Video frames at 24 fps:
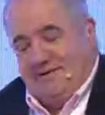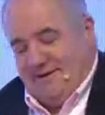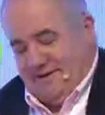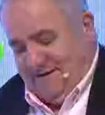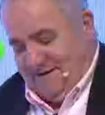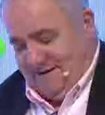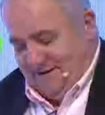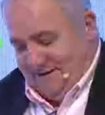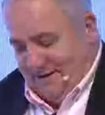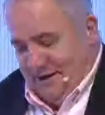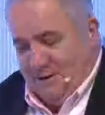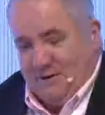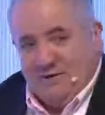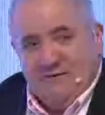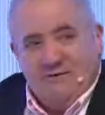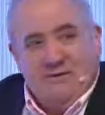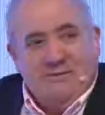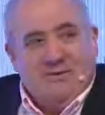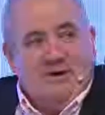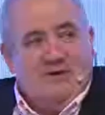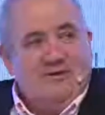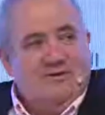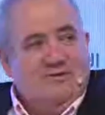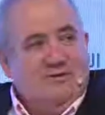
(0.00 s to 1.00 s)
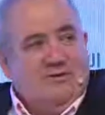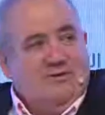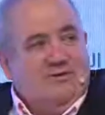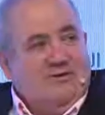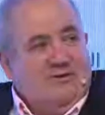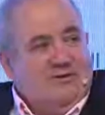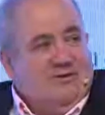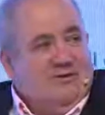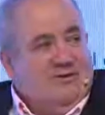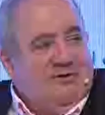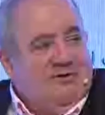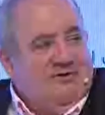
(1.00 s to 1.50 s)
uh, hello, everyone. So,
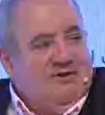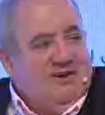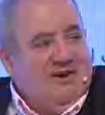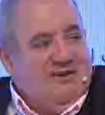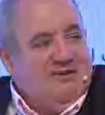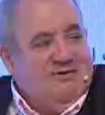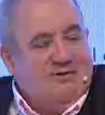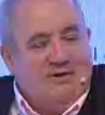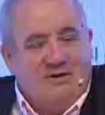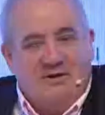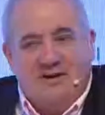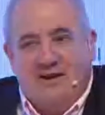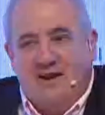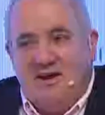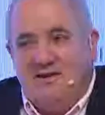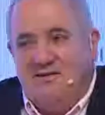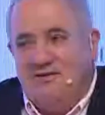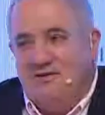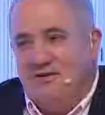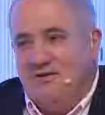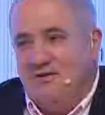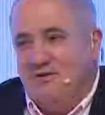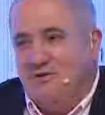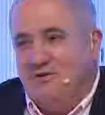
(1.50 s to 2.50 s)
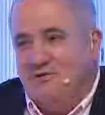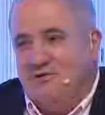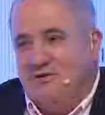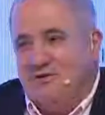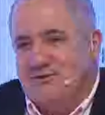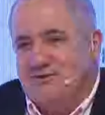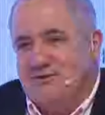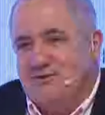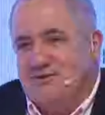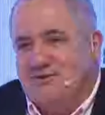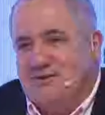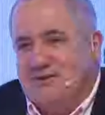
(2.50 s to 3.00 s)
first of all, thanks the organizer, you know,
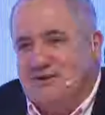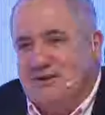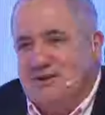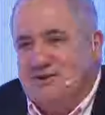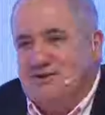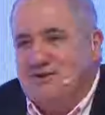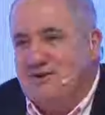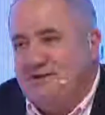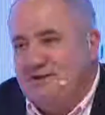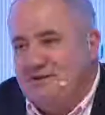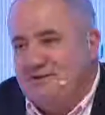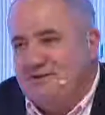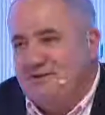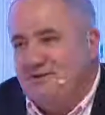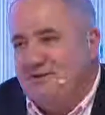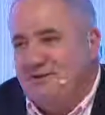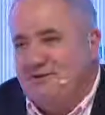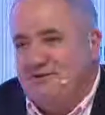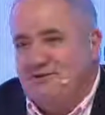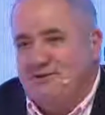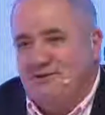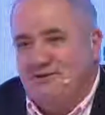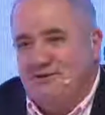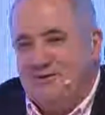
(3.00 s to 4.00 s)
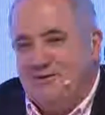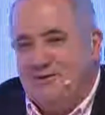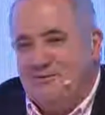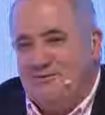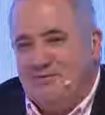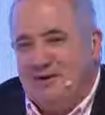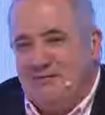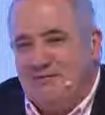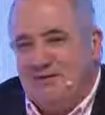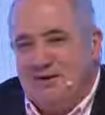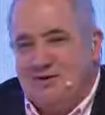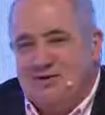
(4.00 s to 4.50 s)
for the invitation. It's always a, a
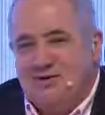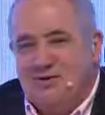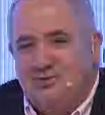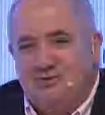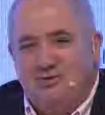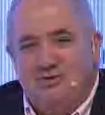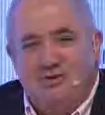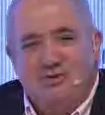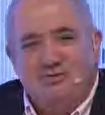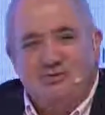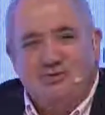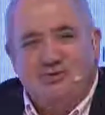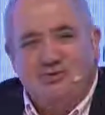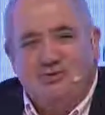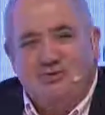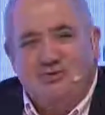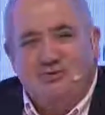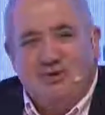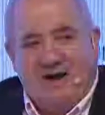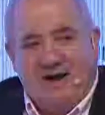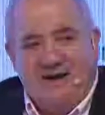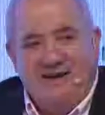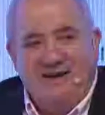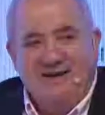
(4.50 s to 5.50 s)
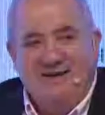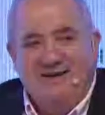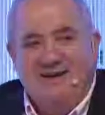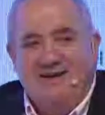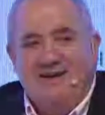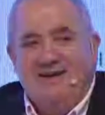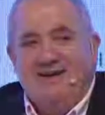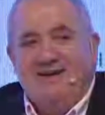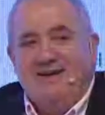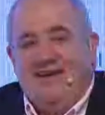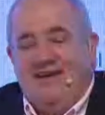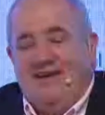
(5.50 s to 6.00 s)
big pleasure to come to Dubai.
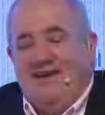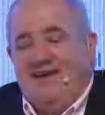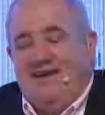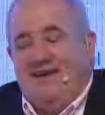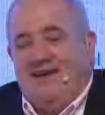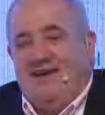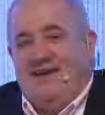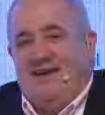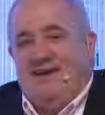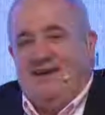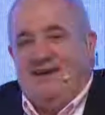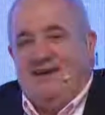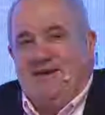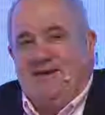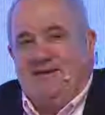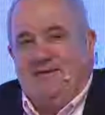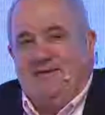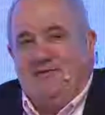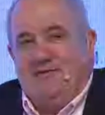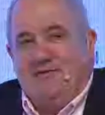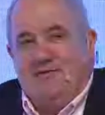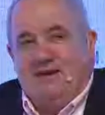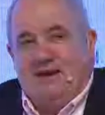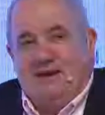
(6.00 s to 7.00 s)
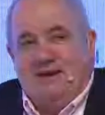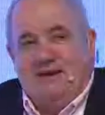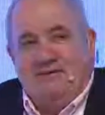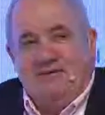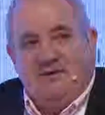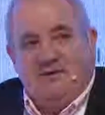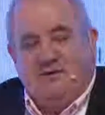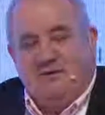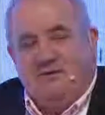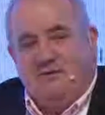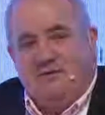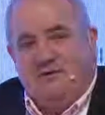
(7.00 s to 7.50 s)
Uh, so, my name
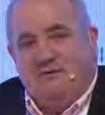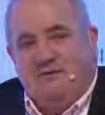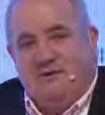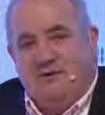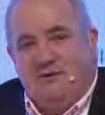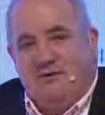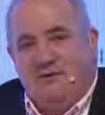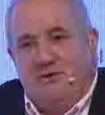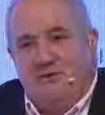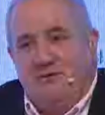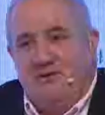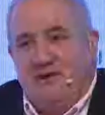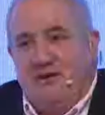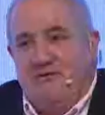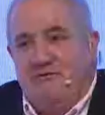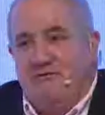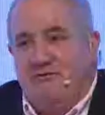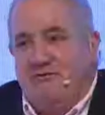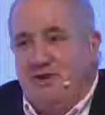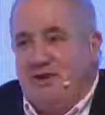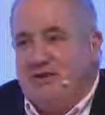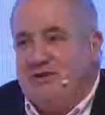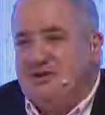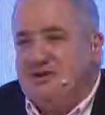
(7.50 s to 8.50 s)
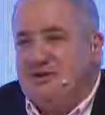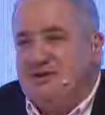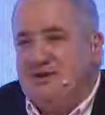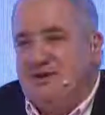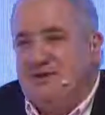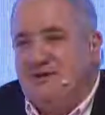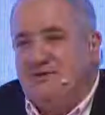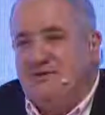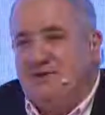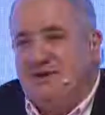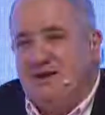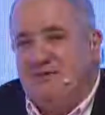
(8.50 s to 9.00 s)
is Jean-Francois Deleuze. I'm French,
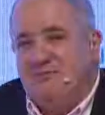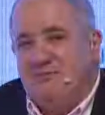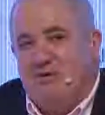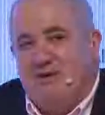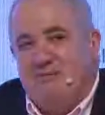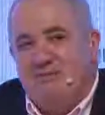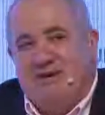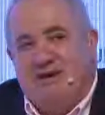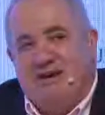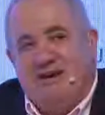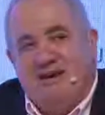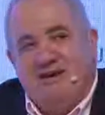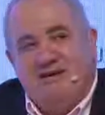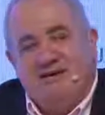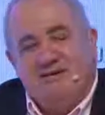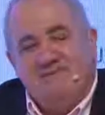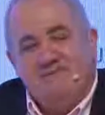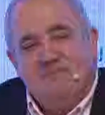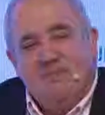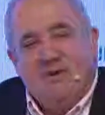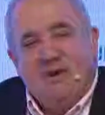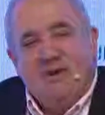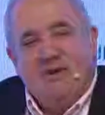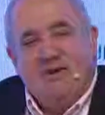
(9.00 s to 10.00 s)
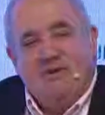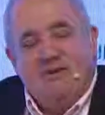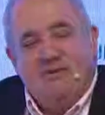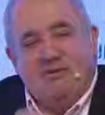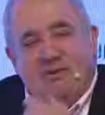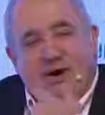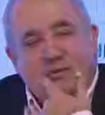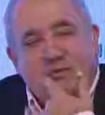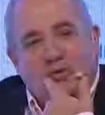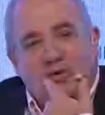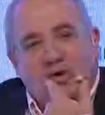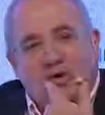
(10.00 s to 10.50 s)
as you can probably hear.
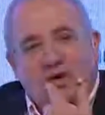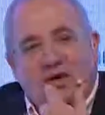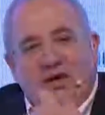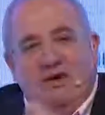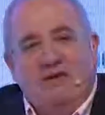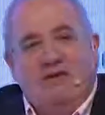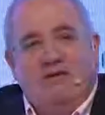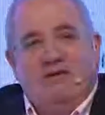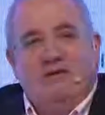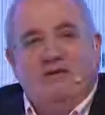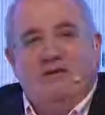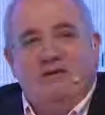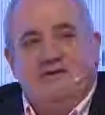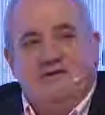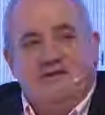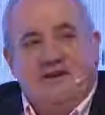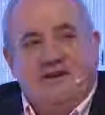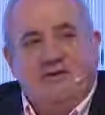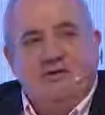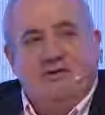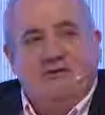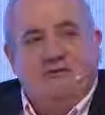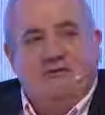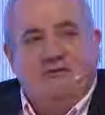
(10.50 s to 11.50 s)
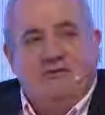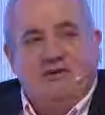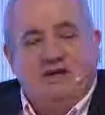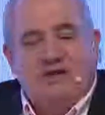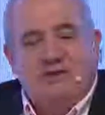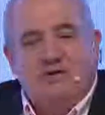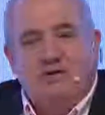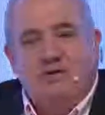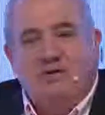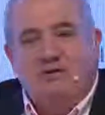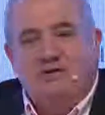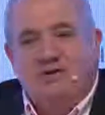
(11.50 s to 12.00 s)
So, I'm running the Center for
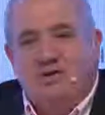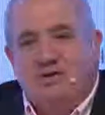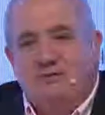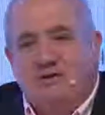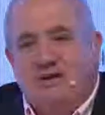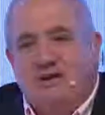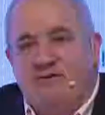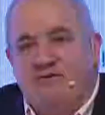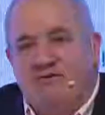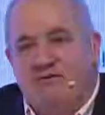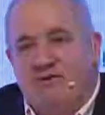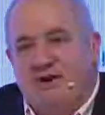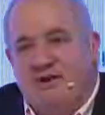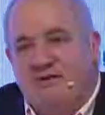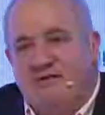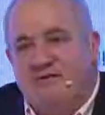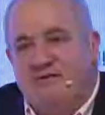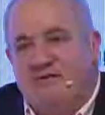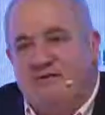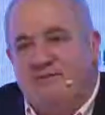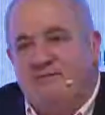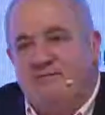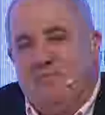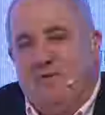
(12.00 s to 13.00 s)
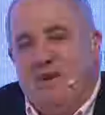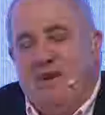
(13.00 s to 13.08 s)
National Genomics in France,